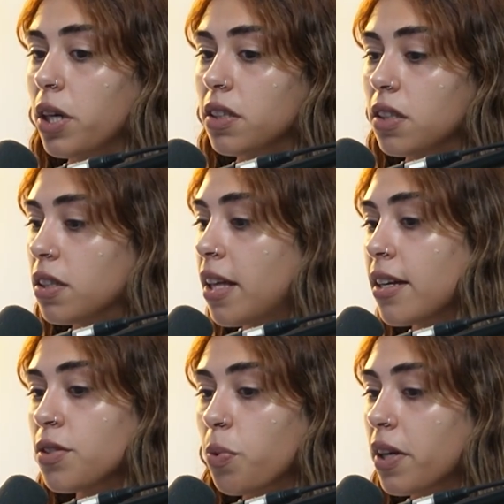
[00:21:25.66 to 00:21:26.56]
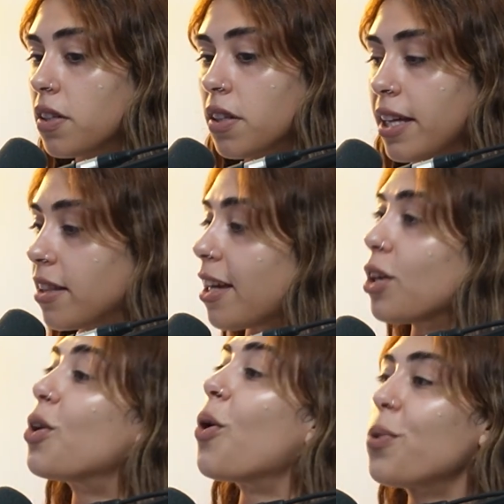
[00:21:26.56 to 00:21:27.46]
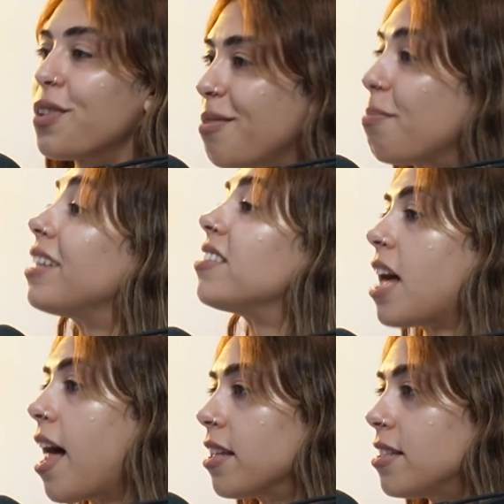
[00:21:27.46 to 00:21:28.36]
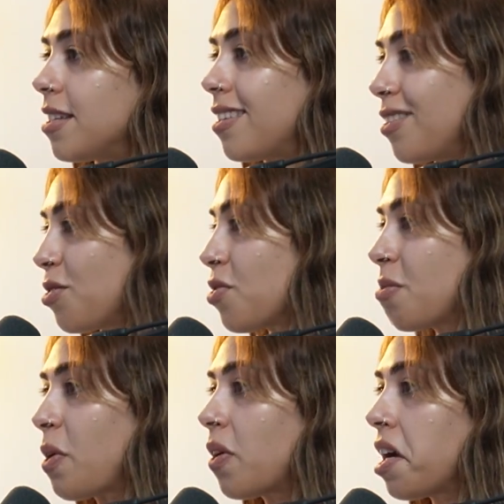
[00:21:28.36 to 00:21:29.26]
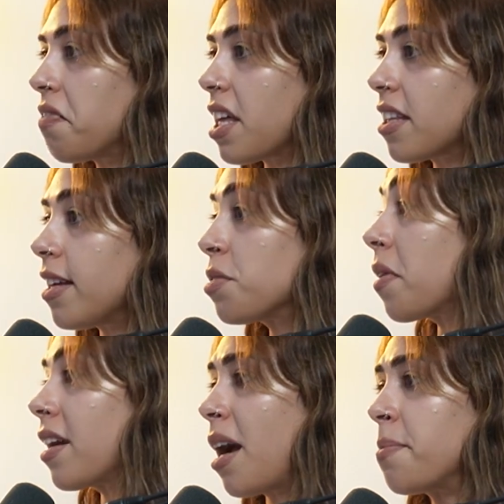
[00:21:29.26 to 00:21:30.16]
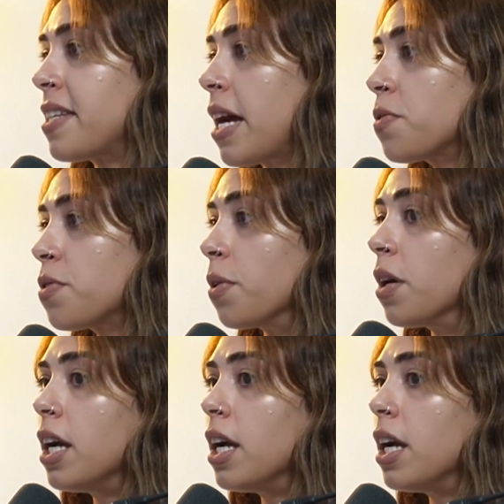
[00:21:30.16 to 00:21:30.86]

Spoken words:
what like that golden mentality that you spoke of, like that's what it comes down to.